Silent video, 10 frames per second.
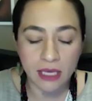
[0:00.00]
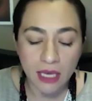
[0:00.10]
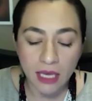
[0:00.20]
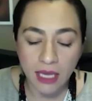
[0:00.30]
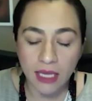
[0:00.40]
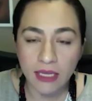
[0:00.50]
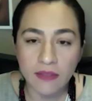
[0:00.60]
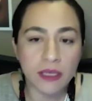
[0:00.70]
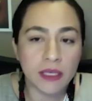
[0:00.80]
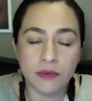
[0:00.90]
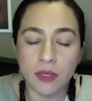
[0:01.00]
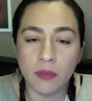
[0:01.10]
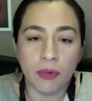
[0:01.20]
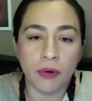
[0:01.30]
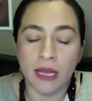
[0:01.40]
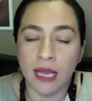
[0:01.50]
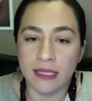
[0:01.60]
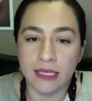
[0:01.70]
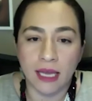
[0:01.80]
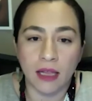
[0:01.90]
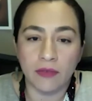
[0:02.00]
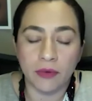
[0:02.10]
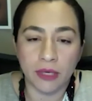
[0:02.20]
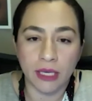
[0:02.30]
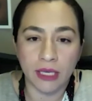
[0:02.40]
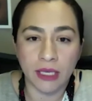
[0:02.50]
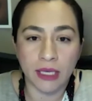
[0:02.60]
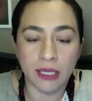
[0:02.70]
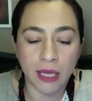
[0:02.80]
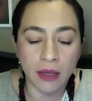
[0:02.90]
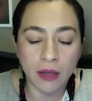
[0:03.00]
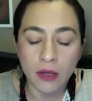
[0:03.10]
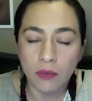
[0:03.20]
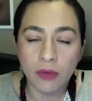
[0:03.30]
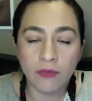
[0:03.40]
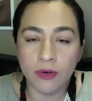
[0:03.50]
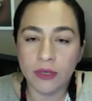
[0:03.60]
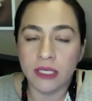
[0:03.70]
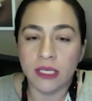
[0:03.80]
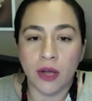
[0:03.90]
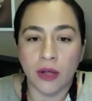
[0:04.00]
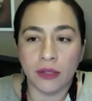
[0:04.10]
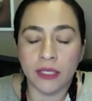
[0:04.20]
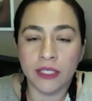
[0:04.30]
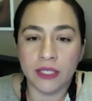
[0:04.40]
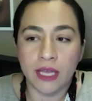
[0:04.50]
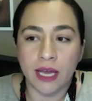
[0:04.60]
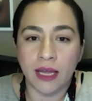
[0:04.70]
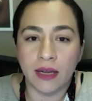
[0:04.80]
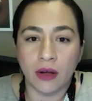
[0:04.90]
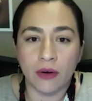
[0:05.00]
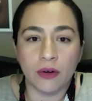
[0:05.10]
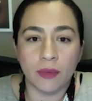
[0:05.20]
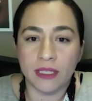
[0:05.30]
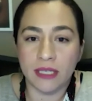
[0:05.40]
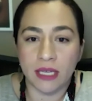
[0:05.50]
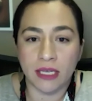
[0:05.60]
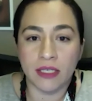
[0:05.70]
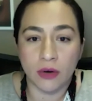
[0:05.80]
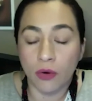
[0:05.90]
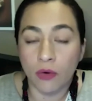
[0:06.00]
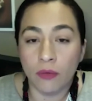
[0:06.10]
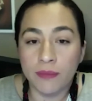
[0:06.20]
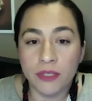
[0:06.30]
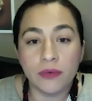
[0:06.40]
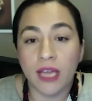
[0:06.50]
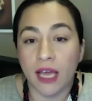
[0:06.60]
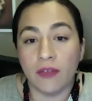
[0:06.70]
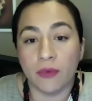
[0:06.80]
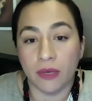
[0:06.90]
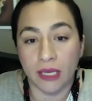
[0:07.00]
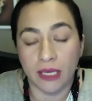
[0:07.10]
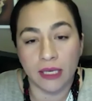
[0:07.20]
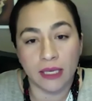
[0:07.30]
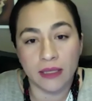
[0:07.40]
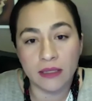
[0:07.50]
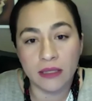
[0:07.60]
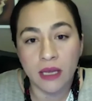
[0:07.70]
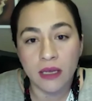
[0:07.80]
And I think it's really important as a California Indian that we first acknowledge that our urban settings are home to California Indians.